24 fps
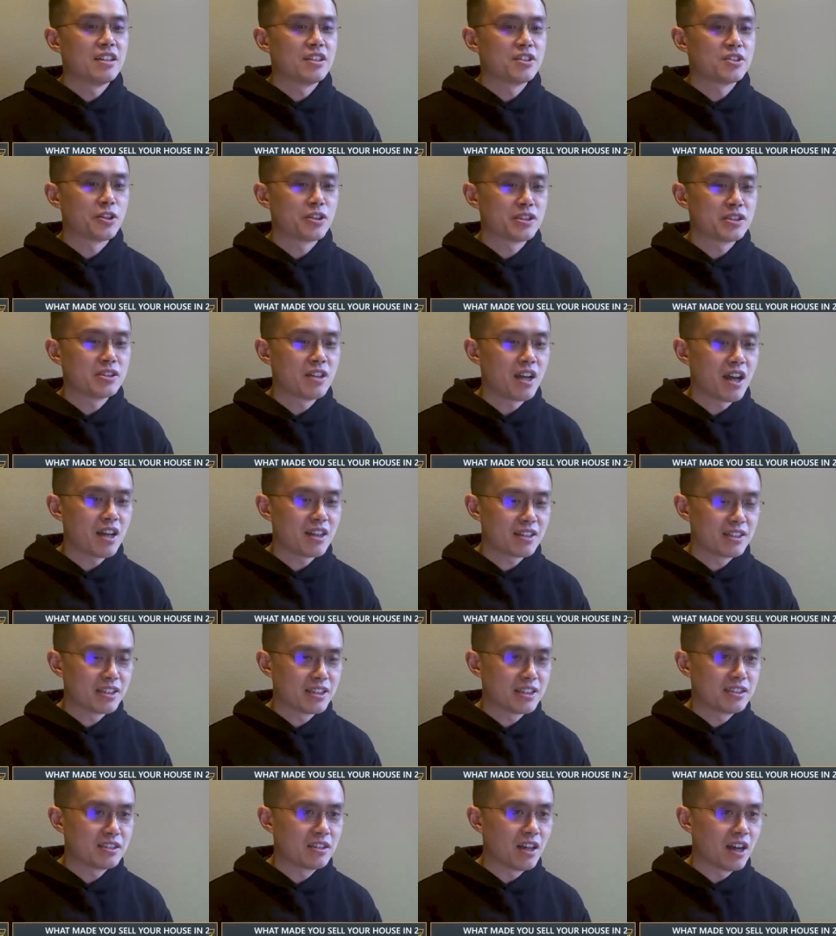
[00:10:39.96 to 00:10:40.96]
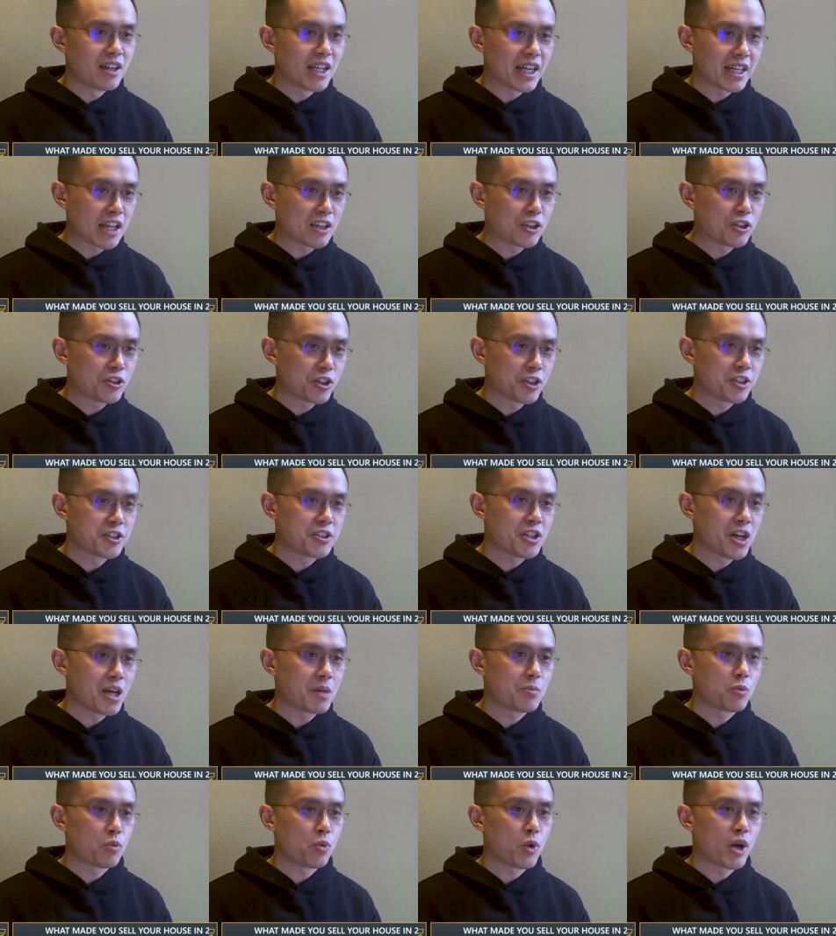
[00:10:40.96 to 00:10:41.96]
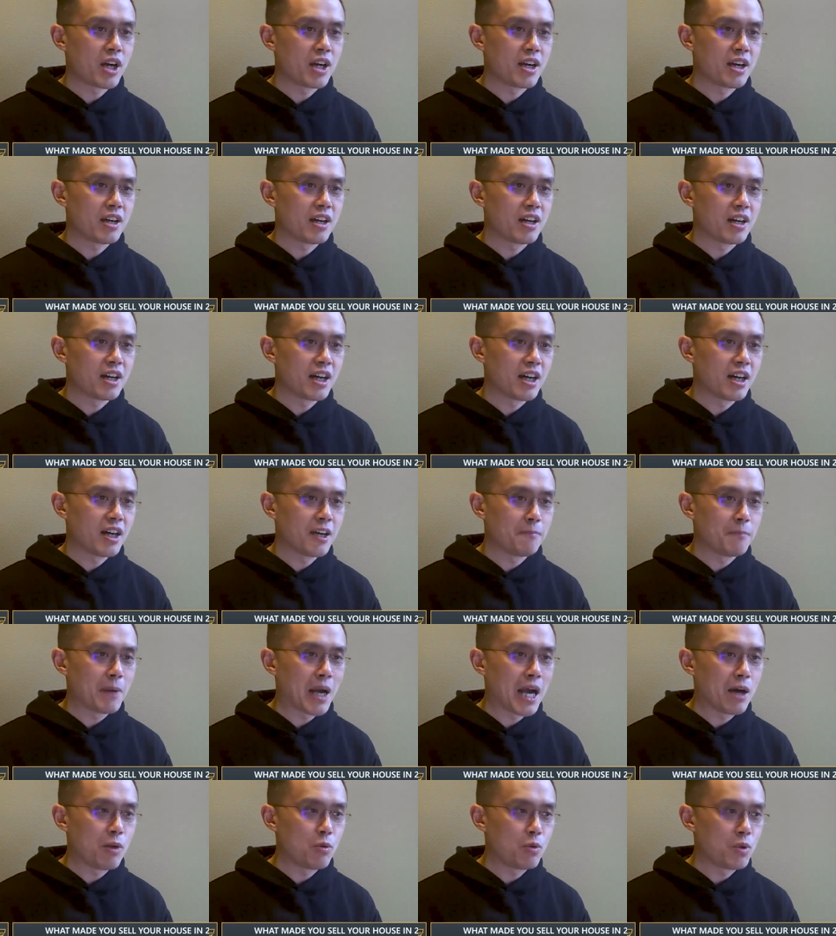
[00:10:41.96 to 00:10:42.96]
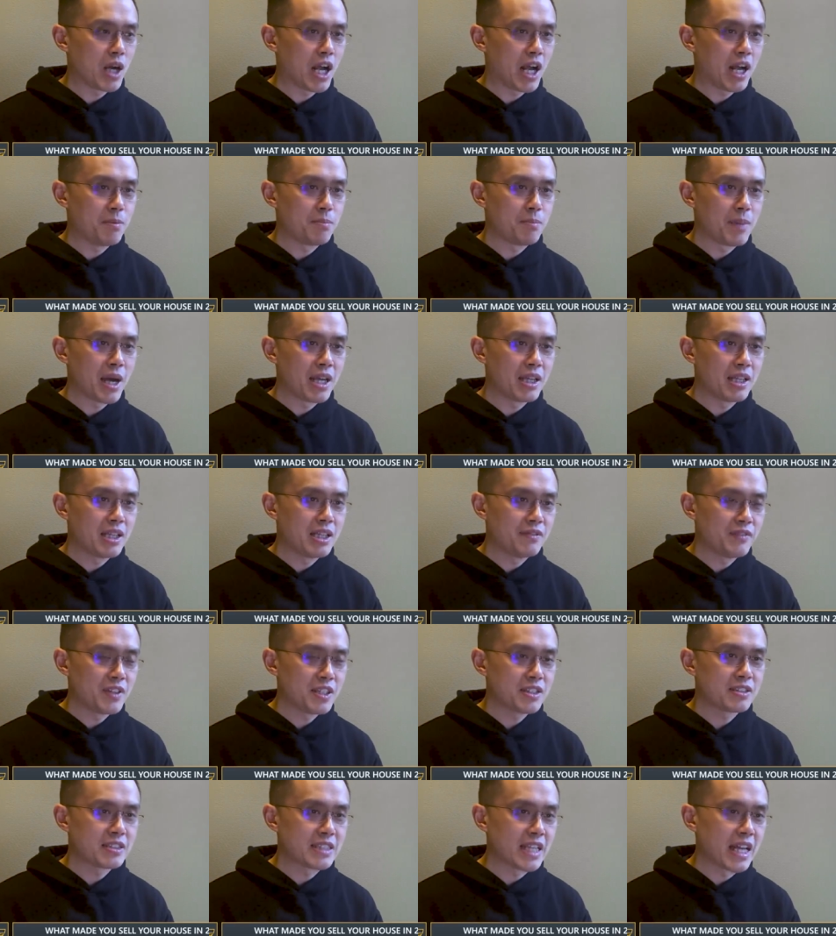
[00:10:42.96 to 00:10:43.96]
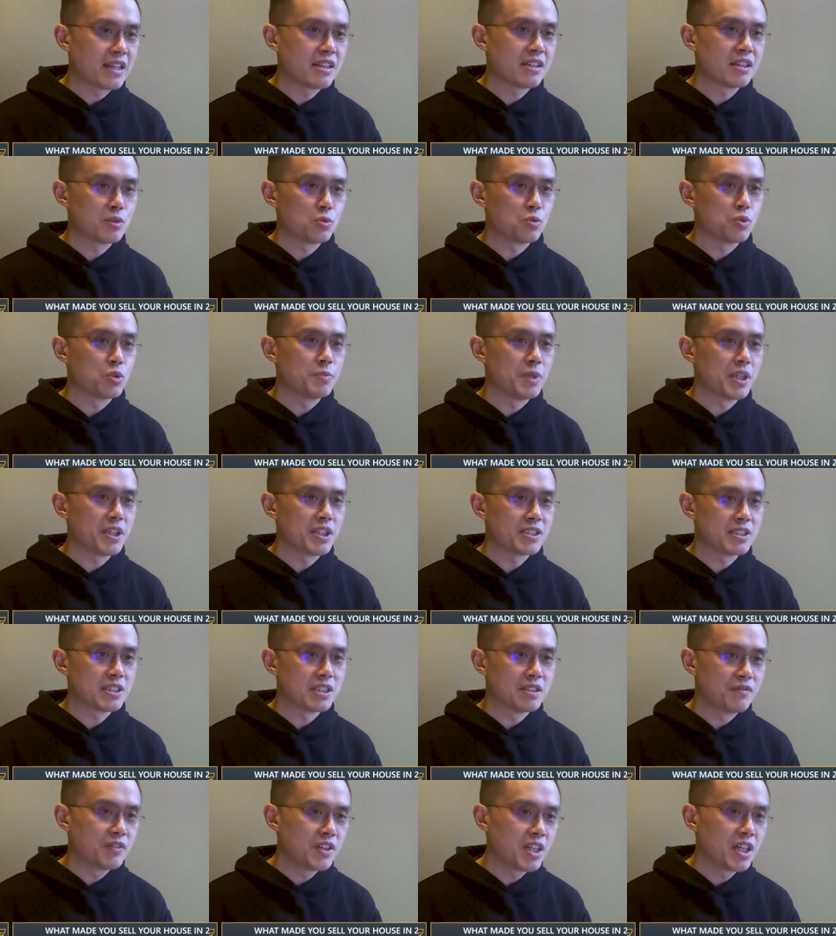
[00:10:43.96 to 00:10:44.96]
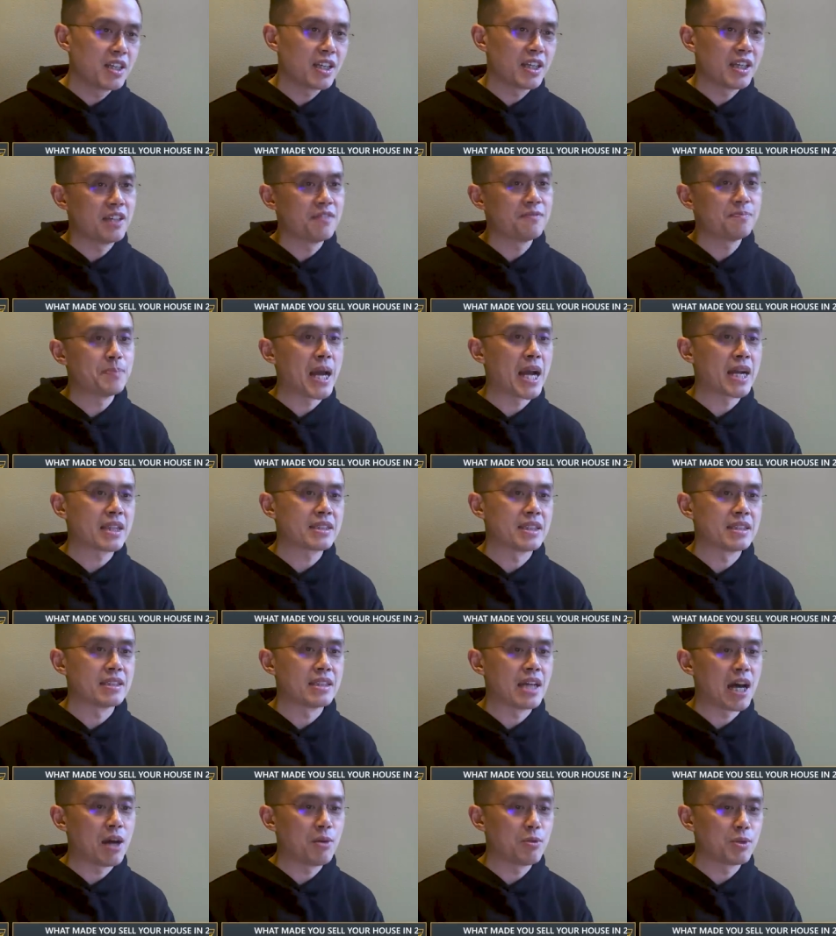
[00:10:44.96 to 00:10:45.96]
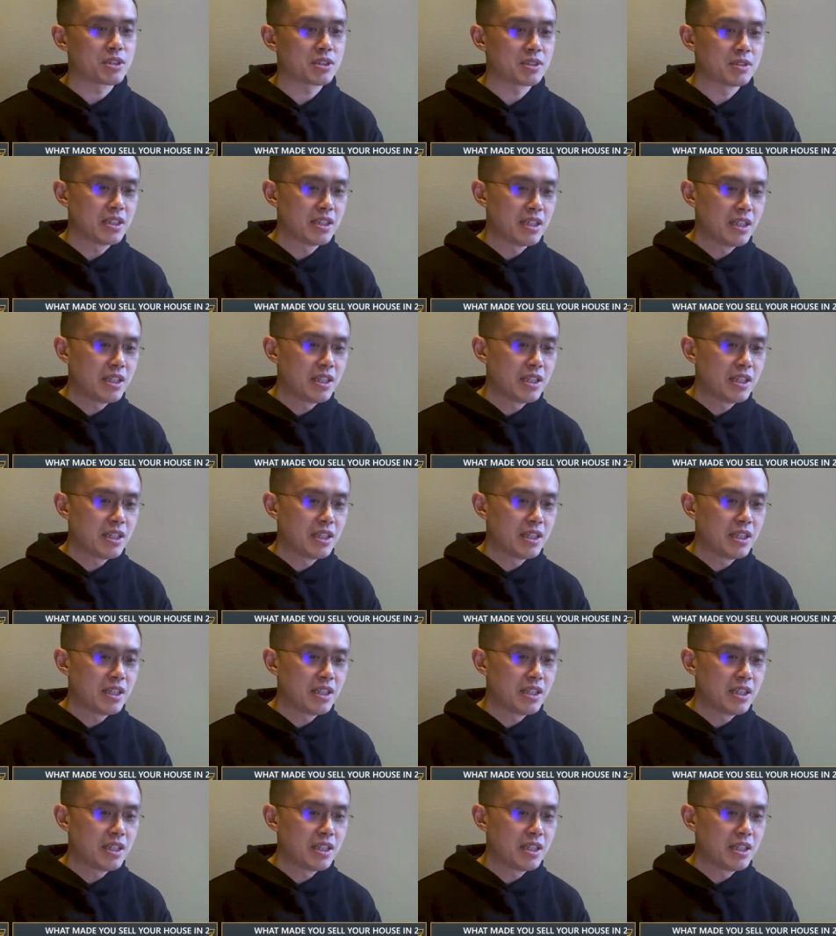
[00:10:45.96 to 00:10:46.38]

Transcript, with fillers: So it's not it's not like I took a job where uh, I, uh, my living standard would be severely impacted. I was